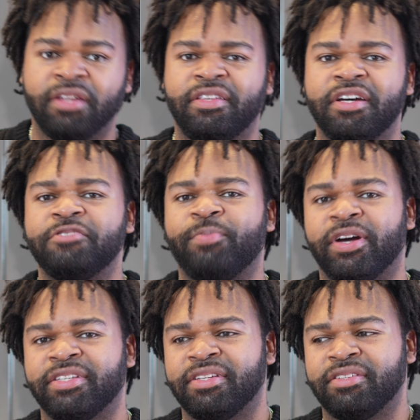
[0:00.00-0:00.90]
Dutch
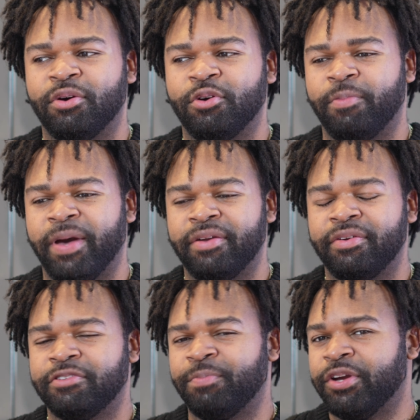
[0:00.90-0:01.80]
processed cocoa powder
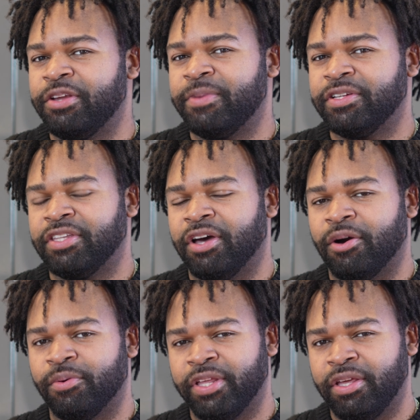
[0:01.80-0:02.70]
is pretty much the
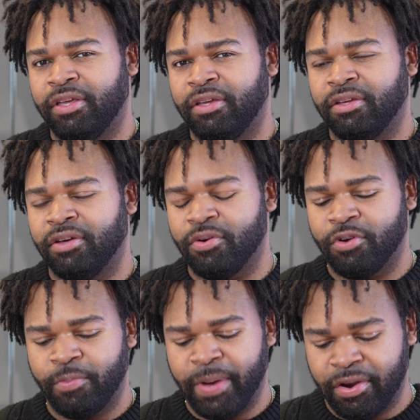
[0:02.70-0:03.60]
only
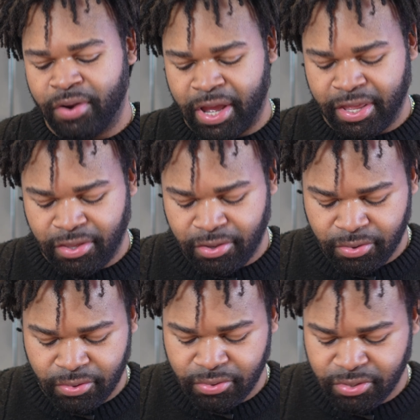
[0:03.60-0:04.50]
cocoa powder I
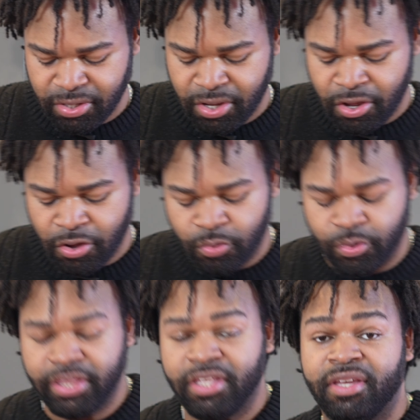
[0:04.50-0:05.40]
use,
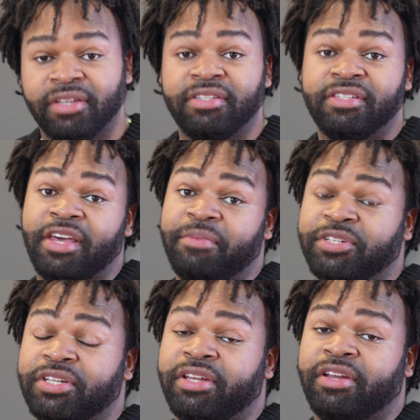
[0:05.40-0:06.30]
with the
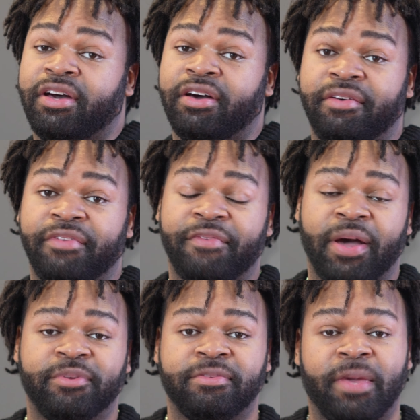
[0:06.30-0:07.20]
exception of if I
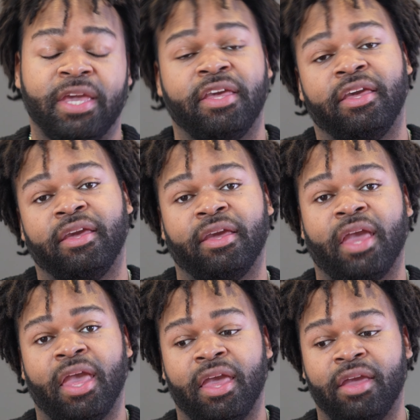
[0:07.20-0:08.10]
was
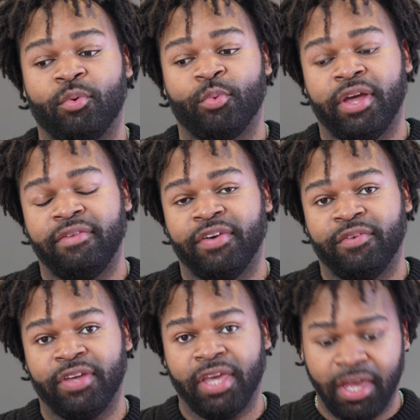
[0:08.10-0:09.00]
making a red
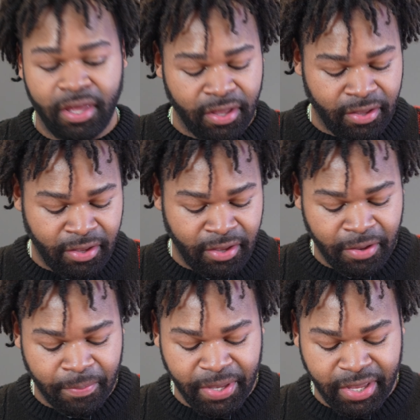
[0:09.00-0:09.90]
velvet cake,
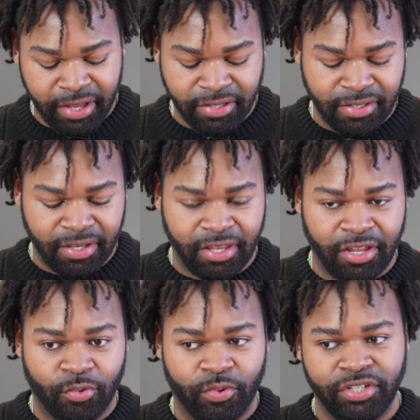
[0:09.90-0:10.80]
because in
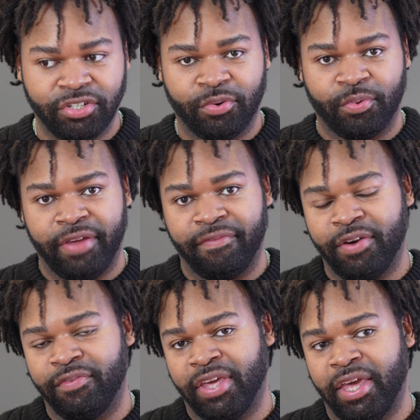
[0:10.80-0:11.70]
the original red
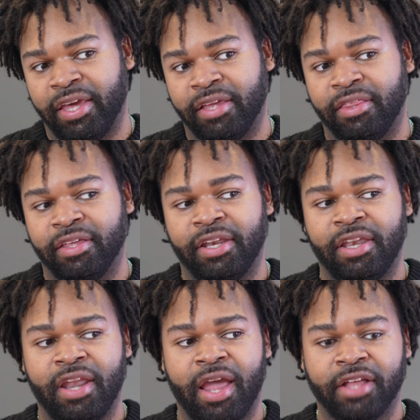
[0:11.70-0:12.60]
velvet cake, the
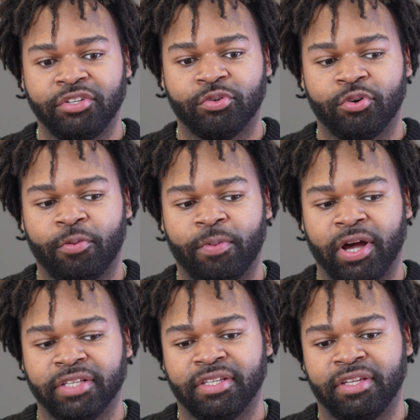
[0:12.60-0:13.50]
natural
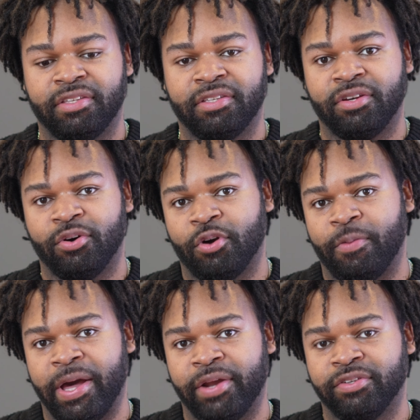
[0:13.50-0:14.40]
processed cocoa
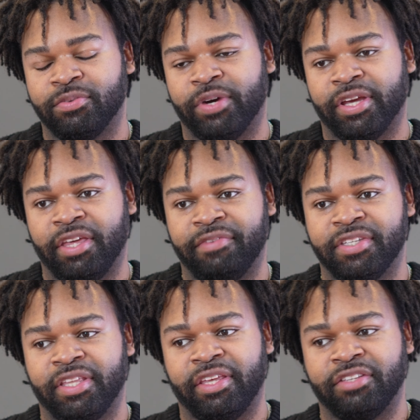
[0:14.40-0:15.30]
powder is what gives
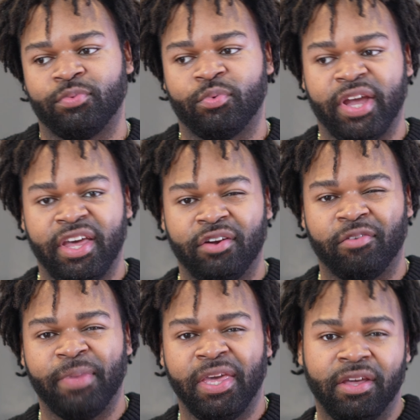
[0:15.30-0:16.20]
it its red
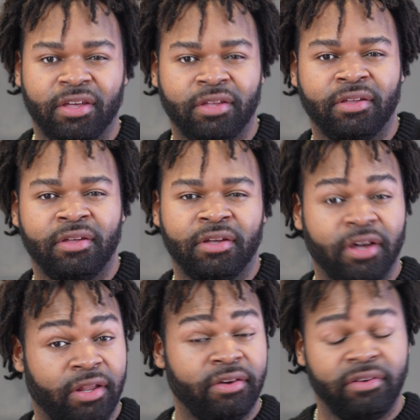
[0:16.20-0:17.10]
or pink
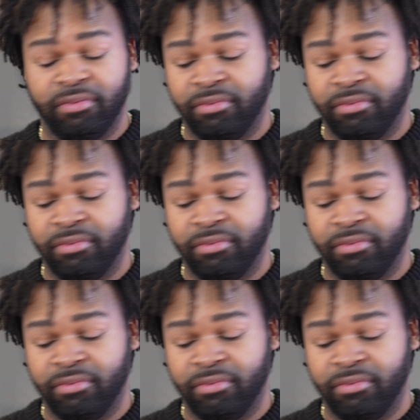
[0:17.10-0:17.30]
color.